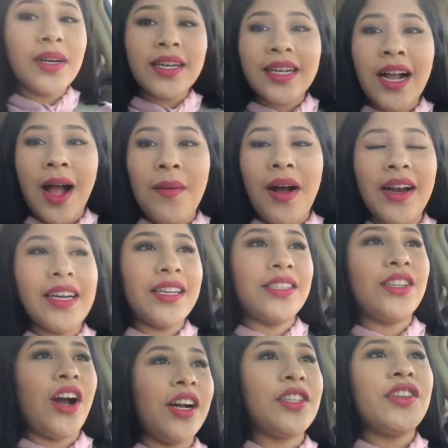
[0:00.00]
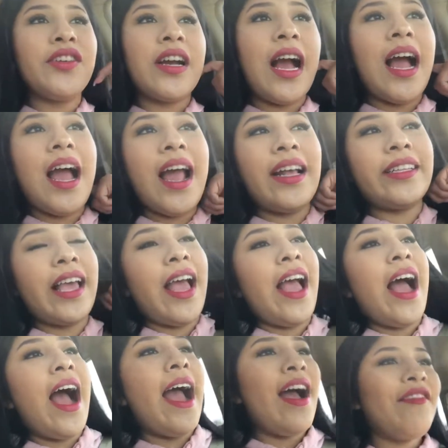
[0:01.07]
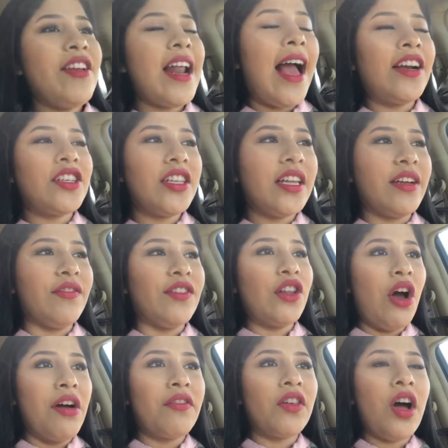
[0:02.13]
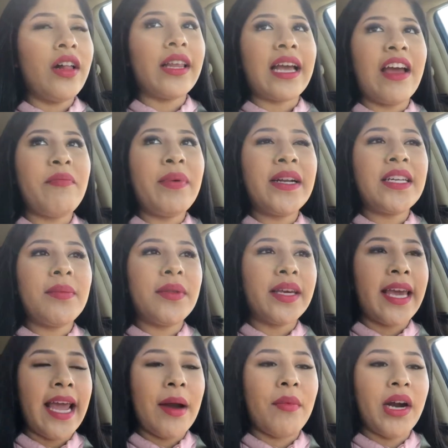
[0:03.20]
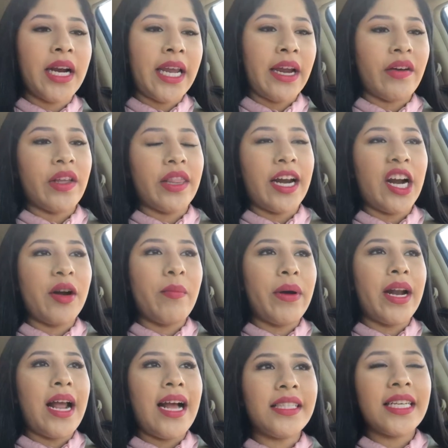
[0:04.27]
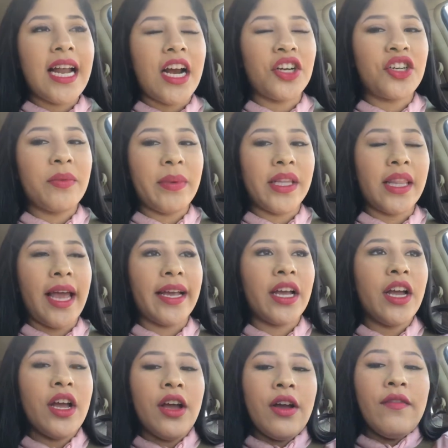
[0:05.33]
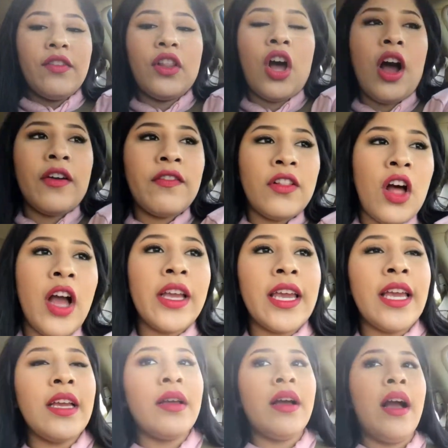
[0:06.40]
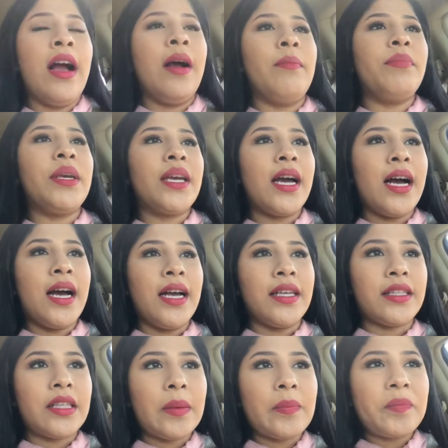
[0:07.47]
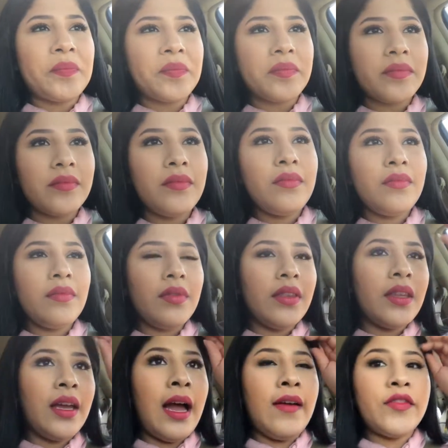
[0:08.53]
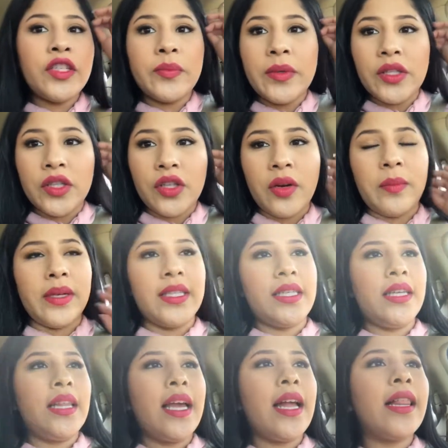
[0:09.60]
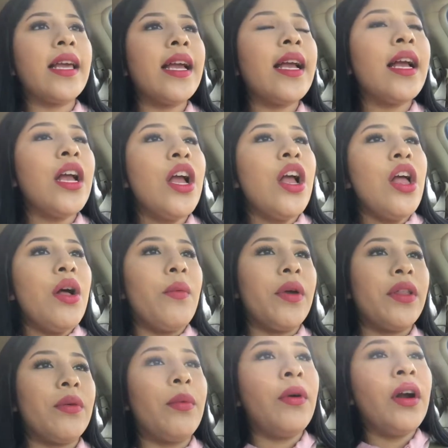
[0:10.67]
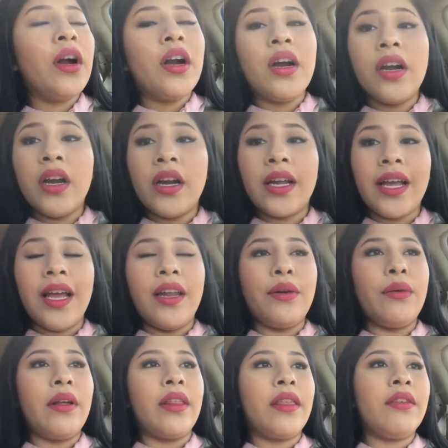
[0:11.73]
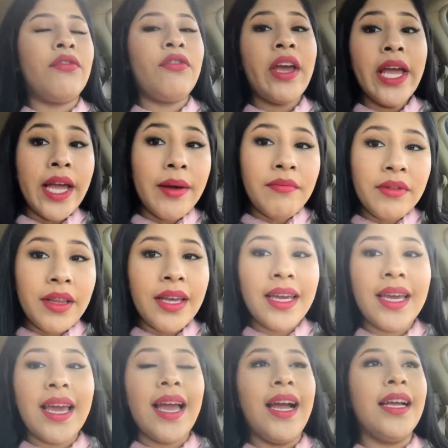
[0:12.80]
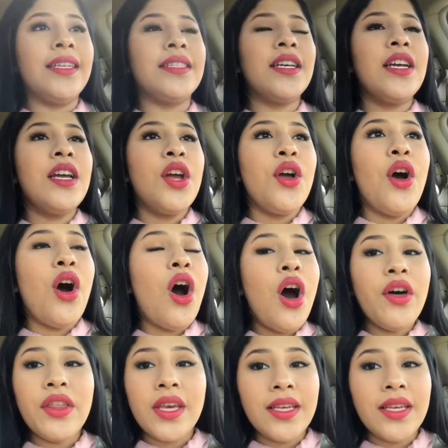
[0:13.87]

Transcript: wanted to come on here and talk to you guys. I haven't actually like vlog vlog. Like I've picked up the camera here and there, but it hasn't actually been like vlog vlogging um, because I've just been so busy lately with work and with family and all